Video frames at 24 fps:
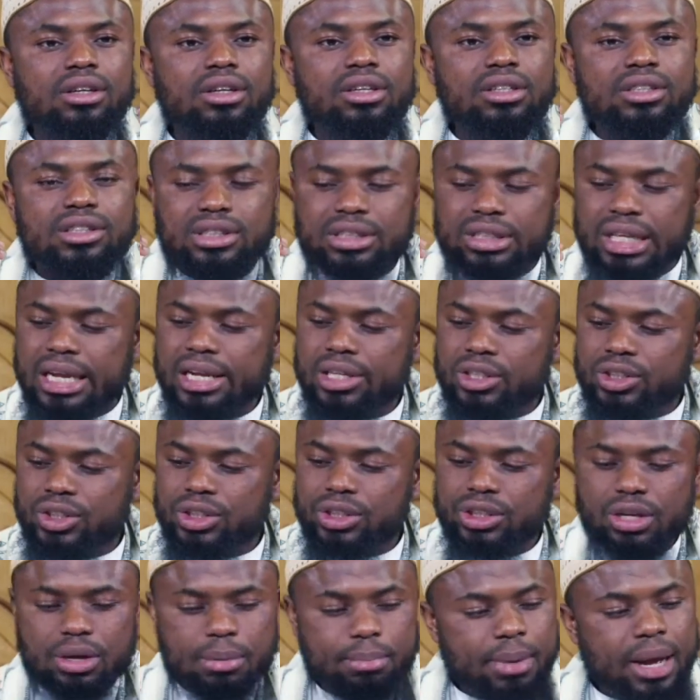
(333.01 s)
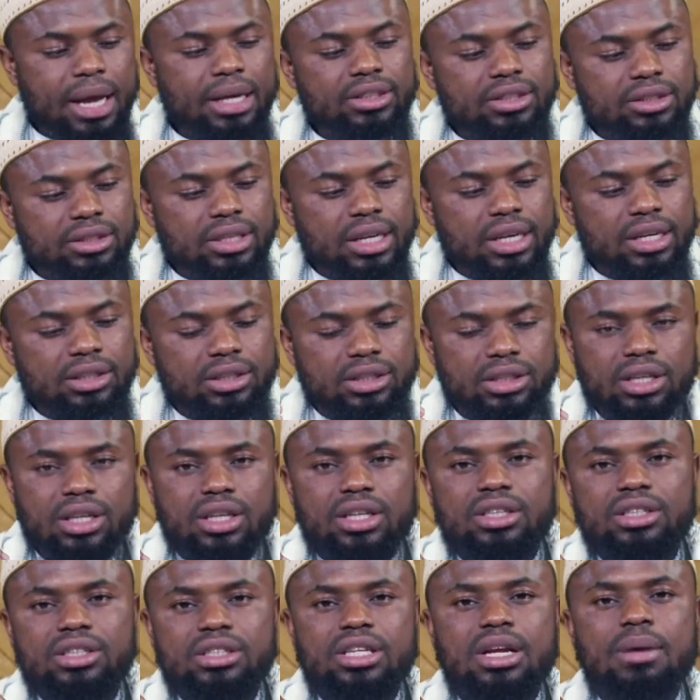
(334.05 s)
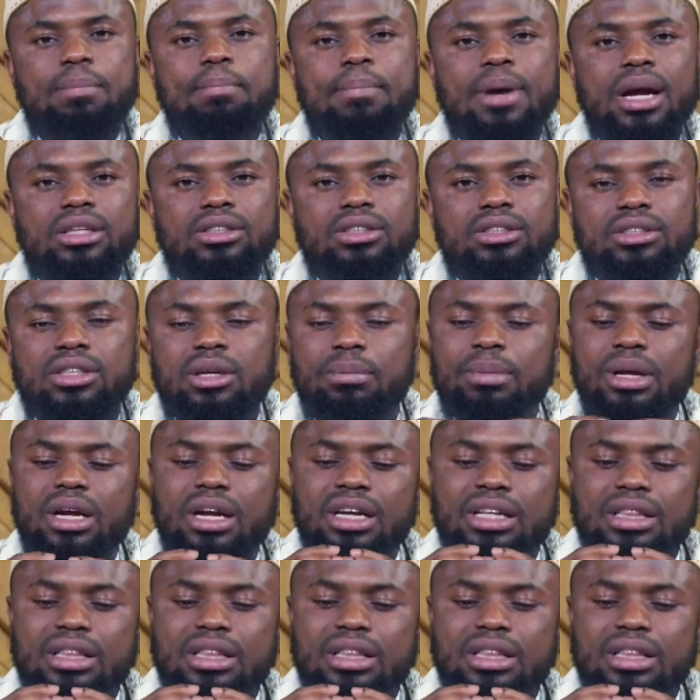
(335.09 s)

stage by stage, step by step.